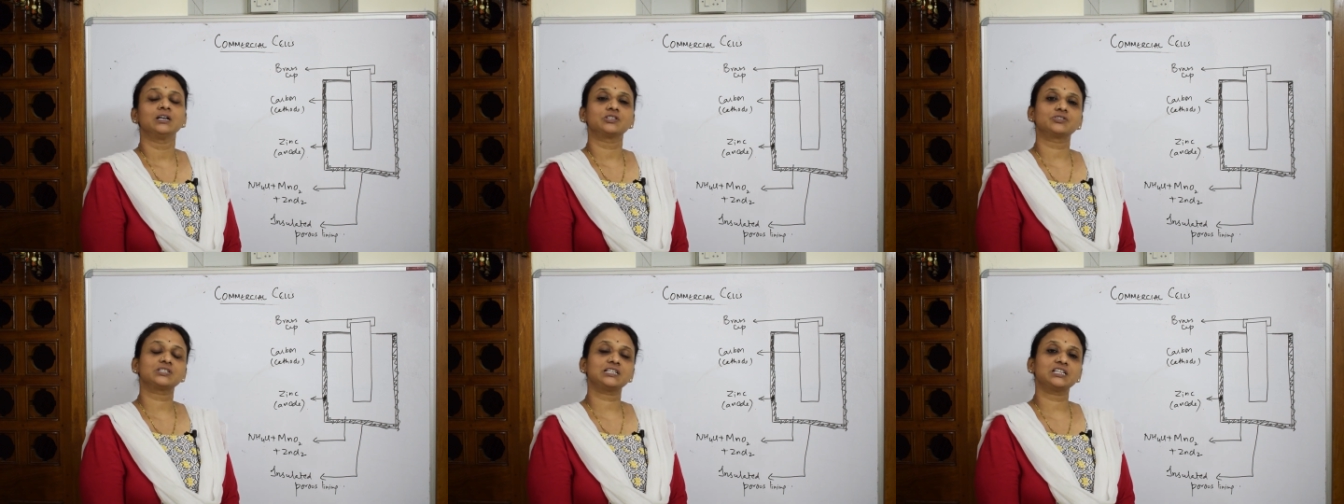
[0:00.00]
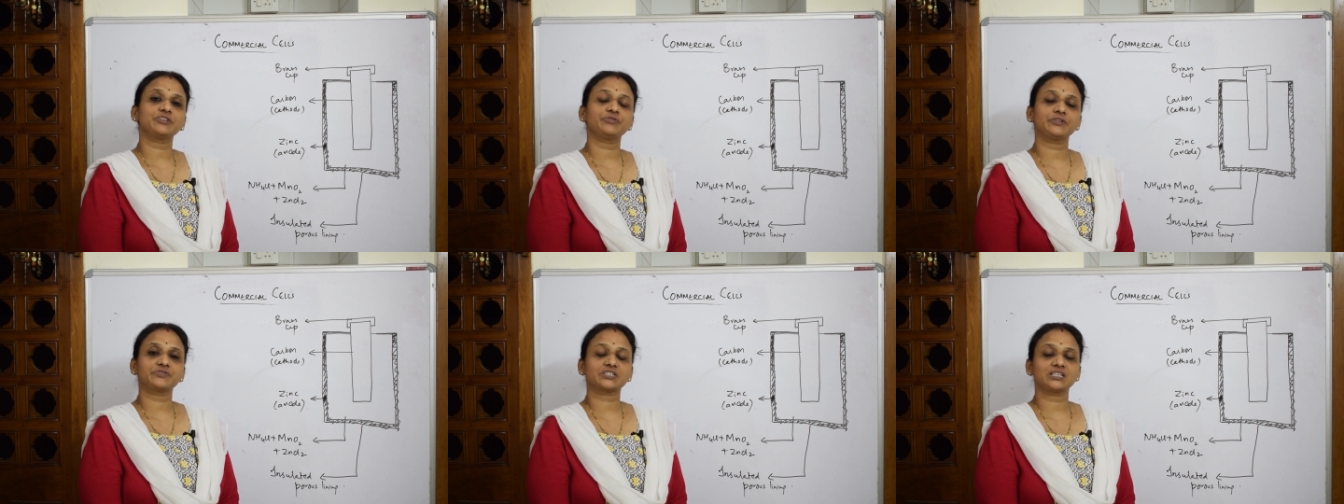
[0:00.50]
So till now
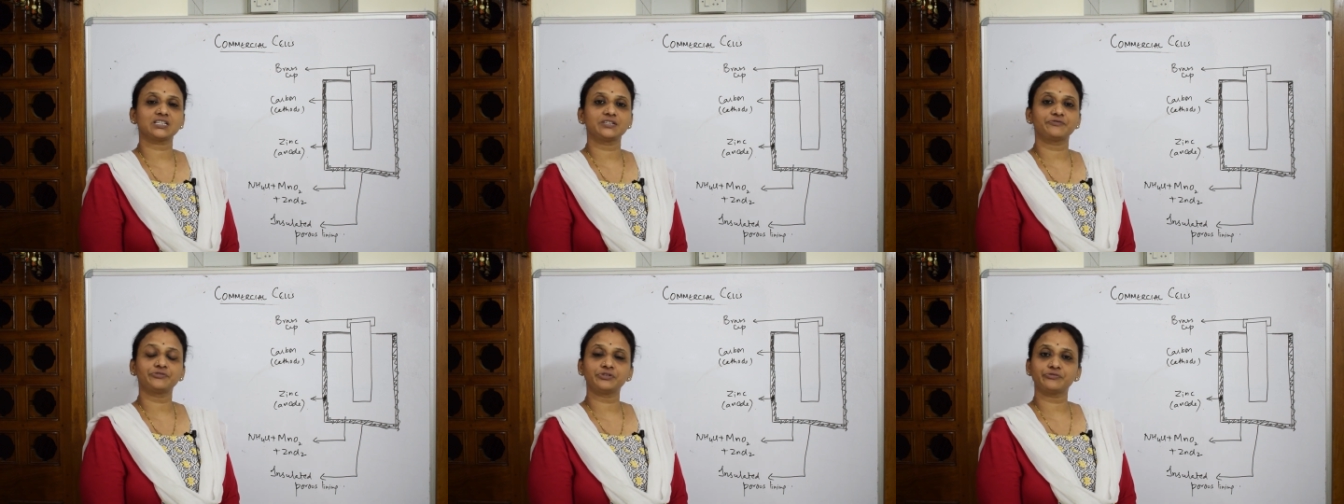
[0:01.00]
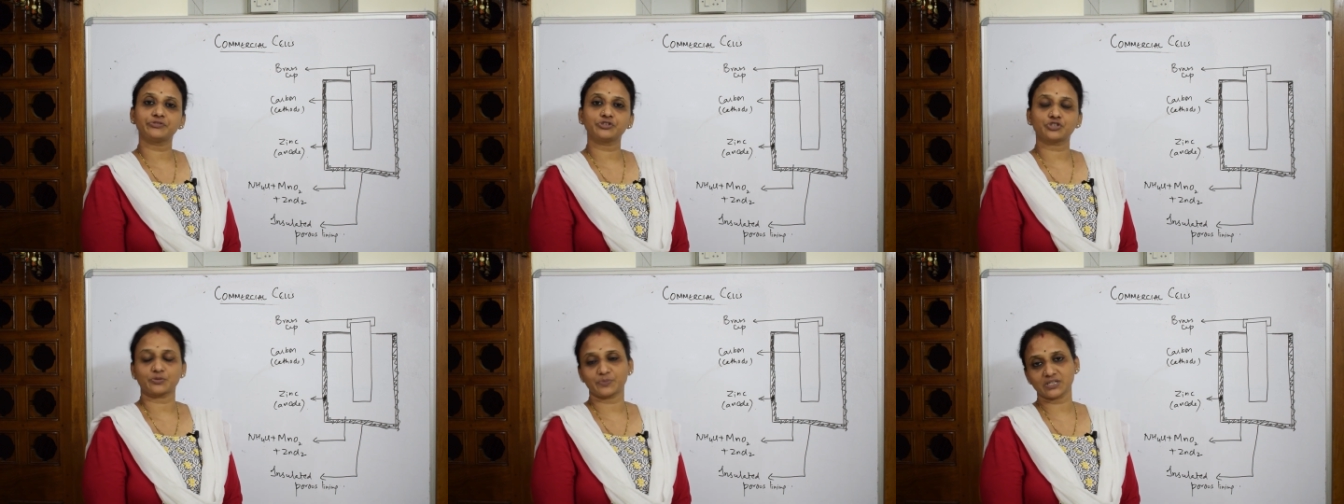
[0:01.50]
we have studied
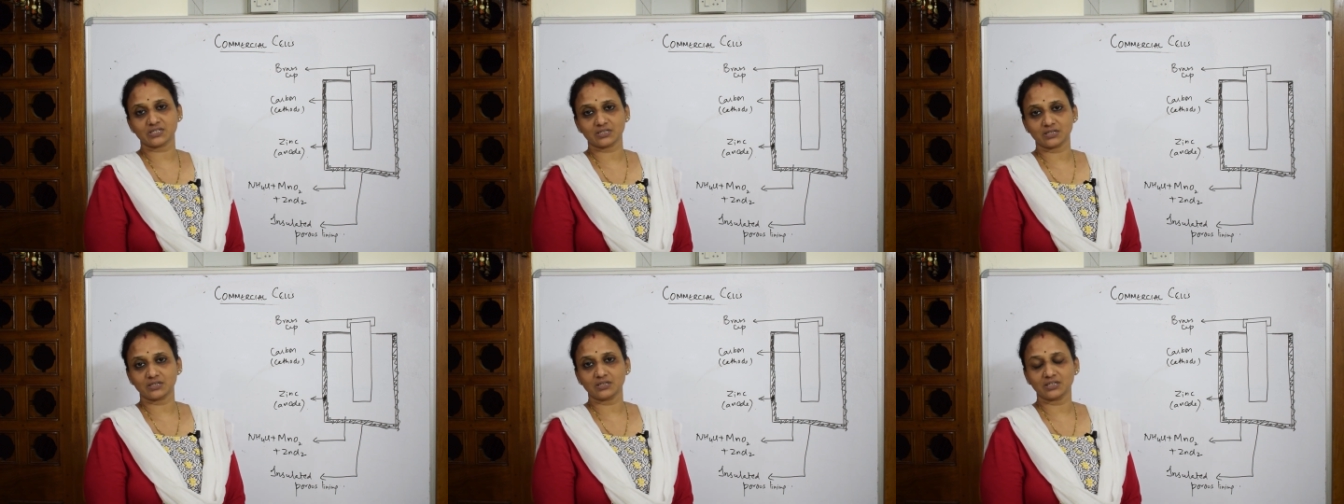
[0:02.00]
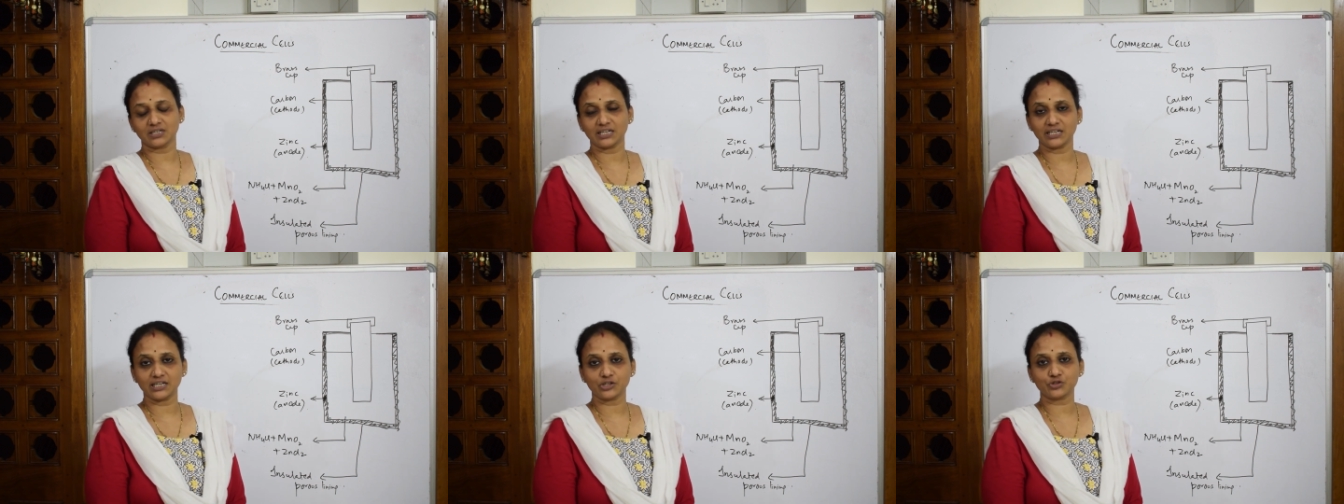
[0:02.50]
different topics in
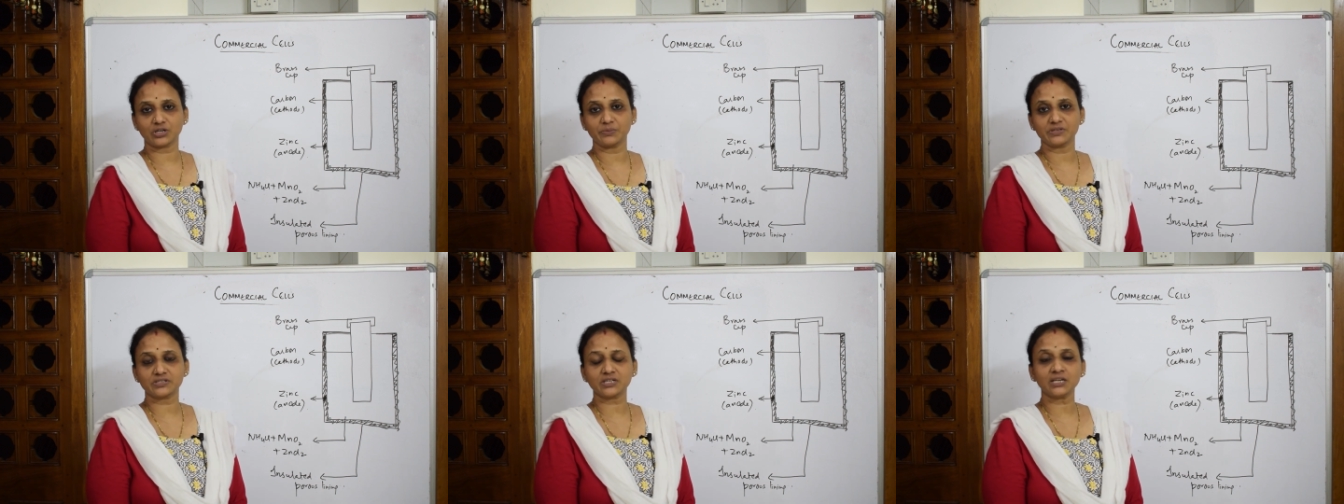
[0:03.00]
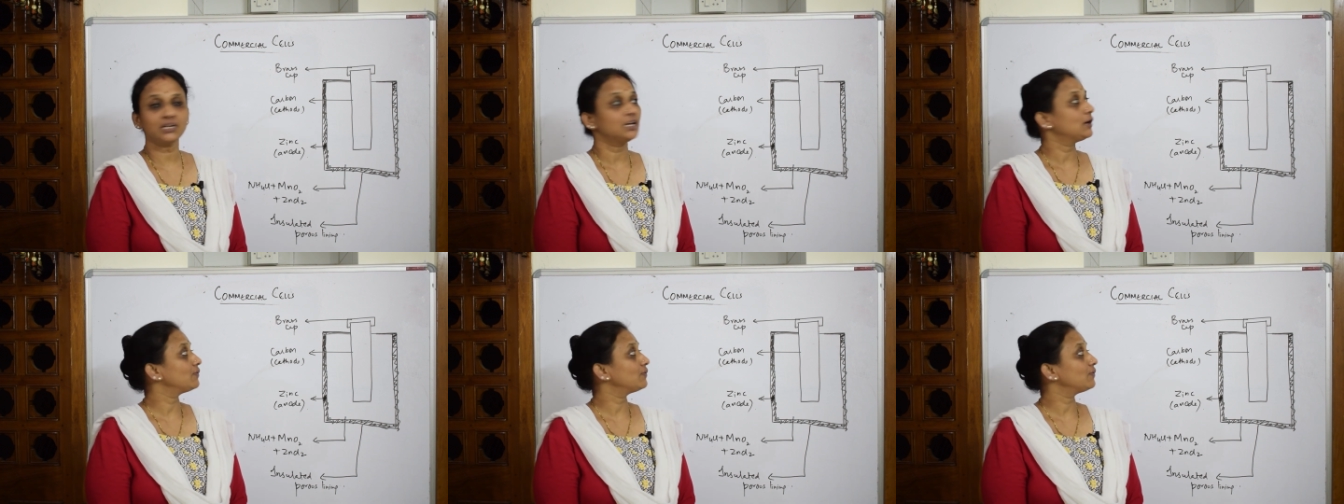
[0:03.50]
electrochemistry.